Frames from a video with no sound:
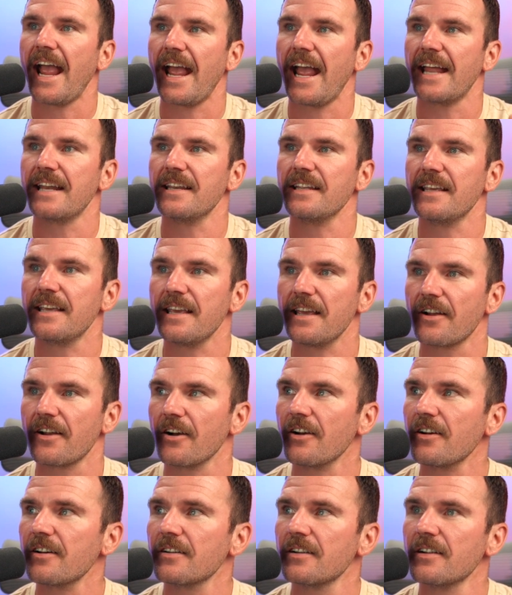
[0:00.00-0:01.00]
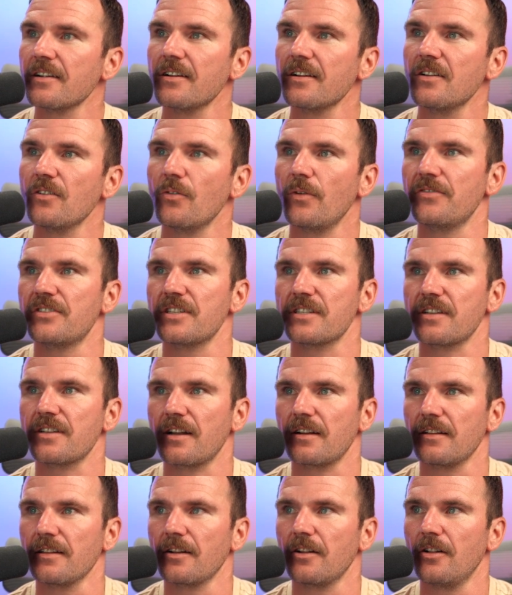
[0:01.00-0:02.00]
And here we've just
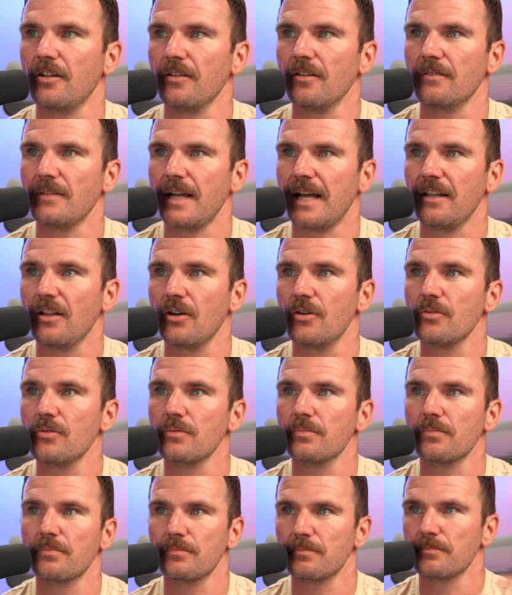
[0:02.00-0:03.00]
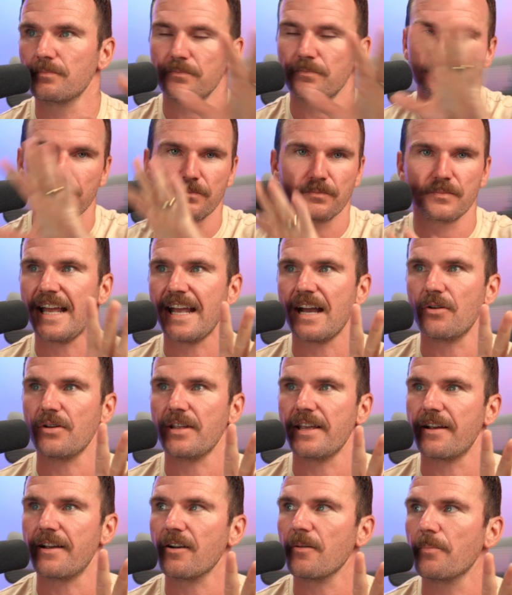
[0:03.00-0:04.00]
got a little hello layout
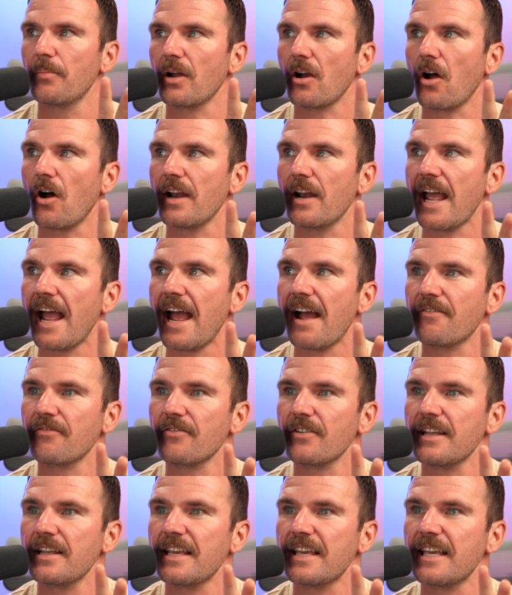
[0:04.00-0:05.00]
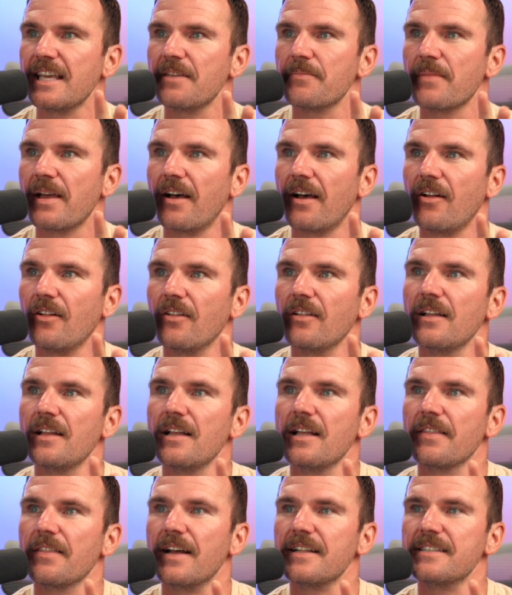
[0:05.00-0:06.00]
here, but on every email,
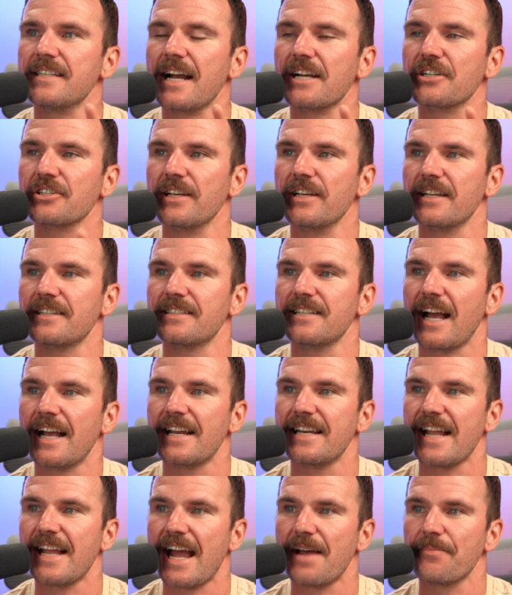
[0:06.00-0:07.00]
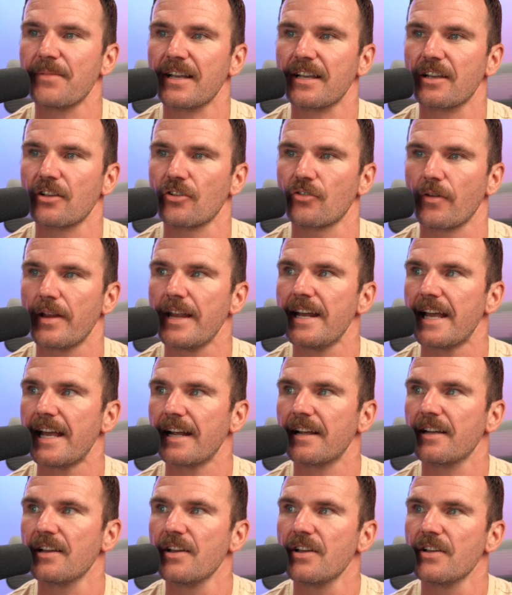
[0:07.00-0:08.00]
that's actually a dynamic
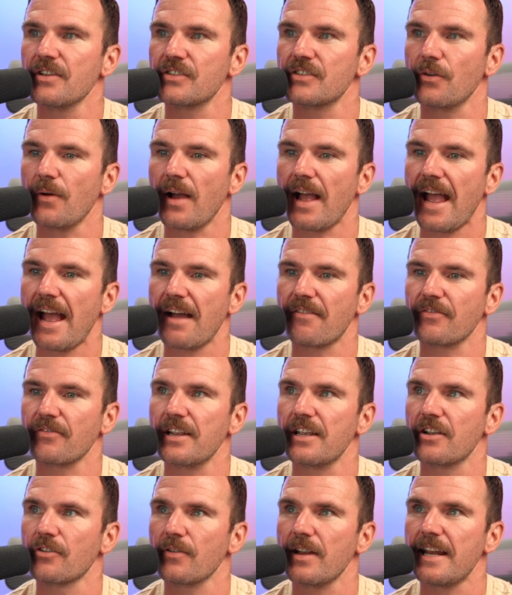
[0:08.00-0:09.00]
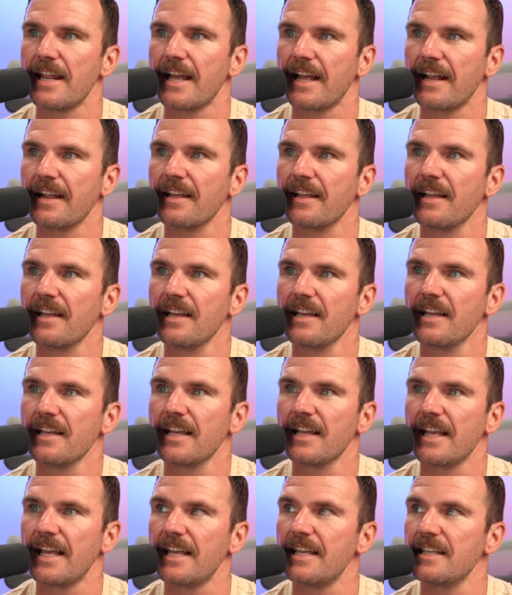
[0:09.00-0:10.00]
greeting. So every greeting
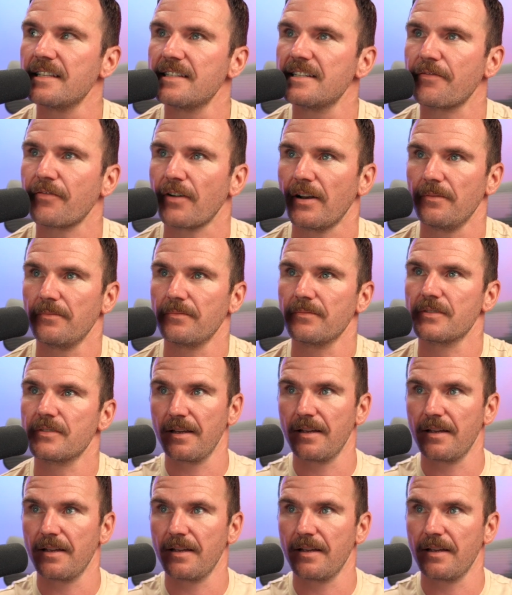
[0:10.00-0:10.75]
is different.